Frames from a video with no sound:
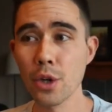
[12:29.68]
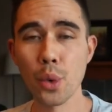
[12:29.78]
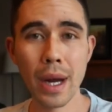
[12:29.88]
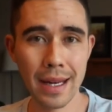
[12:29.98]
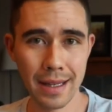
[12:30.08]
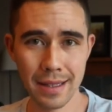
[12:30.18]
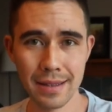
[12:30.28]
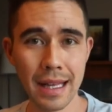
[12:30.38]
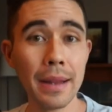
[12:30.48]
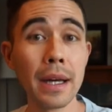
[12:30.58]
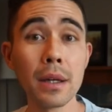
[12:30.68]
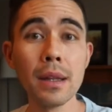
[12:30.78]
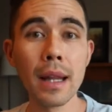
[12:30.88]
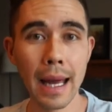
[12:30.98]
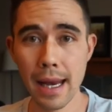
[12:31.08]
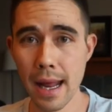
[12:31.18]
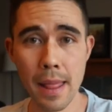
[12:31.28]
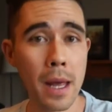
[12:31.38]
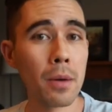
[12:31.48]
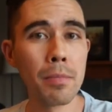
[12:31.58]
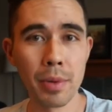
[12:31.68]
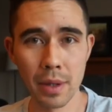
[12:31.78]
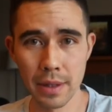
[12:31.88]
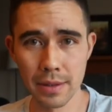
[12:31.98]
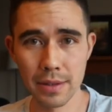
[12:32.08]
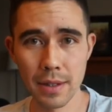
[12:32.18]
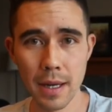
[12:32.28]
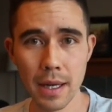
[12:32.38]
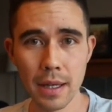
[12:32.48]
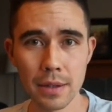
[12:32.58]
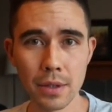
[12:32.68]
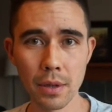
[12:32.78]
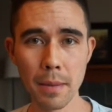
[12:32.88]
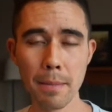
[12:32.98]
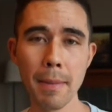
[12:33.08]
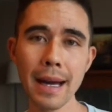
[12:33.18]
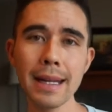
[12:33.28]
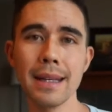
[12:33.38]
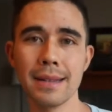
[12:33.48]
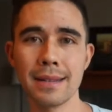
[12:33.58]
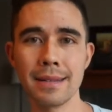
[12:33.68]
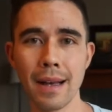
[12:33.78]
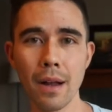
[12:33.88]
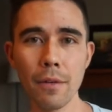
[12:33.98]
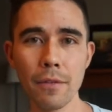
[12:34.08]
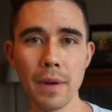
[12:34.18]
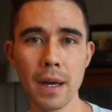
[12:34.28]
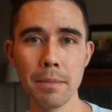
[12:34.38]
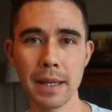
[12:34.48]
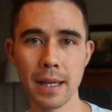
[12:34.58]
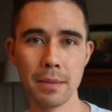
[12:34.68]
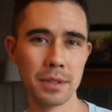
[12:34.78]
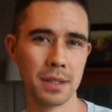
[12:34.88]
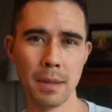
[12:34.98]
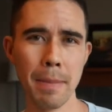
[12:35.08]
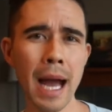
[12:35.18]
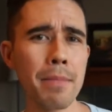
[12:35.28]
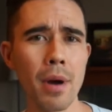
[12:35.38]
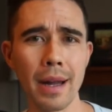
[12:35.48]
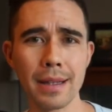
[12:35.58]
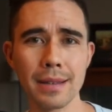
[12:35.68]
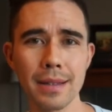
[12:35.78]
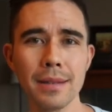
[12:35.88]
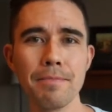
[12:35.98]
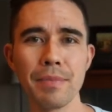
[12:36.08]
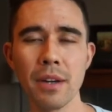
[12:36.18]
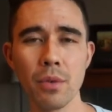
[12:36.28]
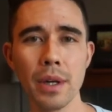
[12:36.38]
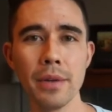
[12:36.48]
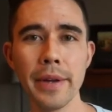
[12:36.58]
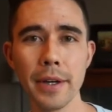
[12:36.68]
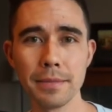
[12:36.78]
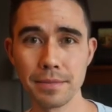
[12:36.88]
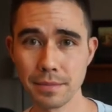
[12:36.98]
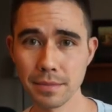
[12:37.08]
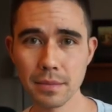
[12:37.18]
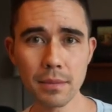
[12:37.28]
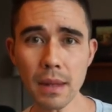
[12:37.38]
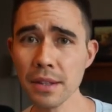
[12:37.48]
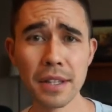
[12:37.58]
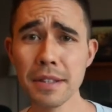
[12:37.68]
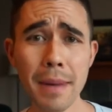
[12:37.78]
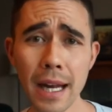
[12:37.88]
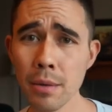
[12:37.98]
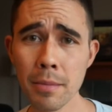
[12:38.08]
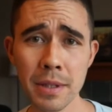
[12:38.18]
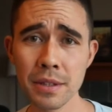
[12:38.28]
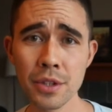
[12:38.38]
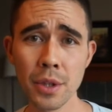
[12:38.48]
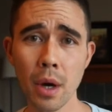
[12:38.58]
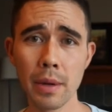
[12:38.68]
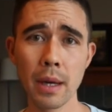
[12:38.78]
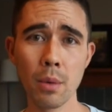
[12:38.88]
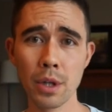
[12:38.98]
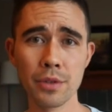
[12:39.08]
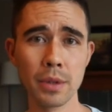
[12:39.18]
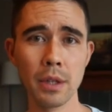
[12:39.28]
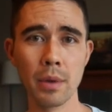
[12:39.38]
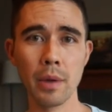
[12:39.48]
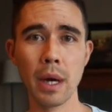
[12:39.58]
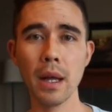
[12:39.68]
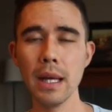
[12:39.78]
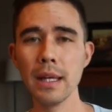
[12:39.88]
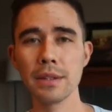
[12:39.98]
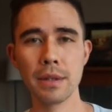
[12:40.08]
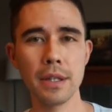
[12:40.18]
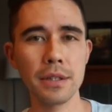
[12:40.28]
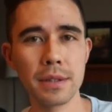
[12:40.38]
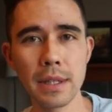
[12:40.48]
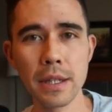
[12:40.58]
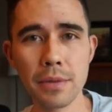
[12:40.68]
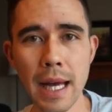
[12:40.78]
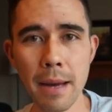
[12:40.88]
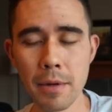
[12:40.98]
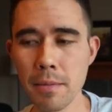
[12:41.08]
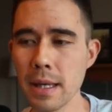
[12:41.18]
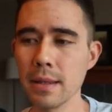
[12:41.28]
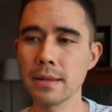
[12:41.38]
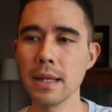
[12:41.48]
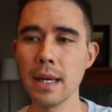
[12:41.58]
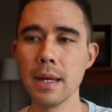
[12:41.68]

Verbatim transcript: greatness and their light and their brilliance. So the money itself becomes just a byproduct of what you do. Doesn't matter what business you own, it works really, really well. So here's, here's what happened to me is,